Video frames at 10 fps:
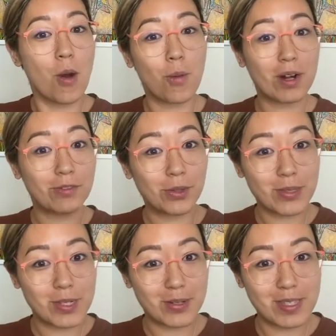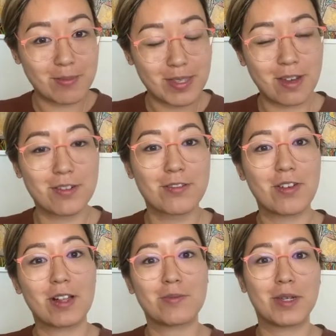one of you is doing some
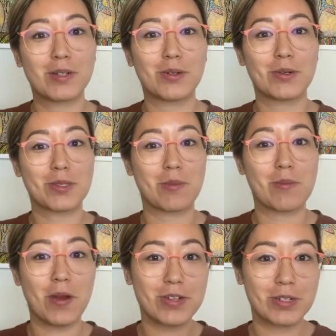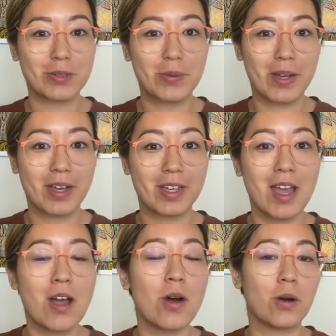self-development or some emotional work,
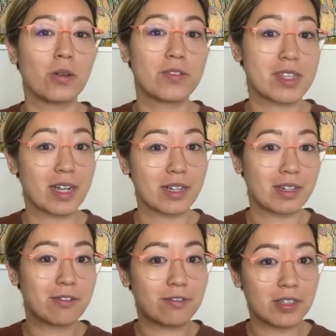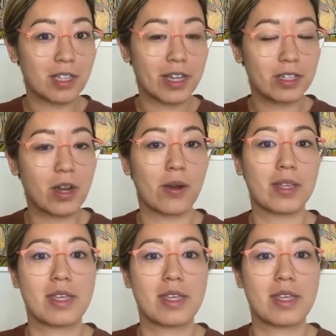all of a sudden it can feel like you're going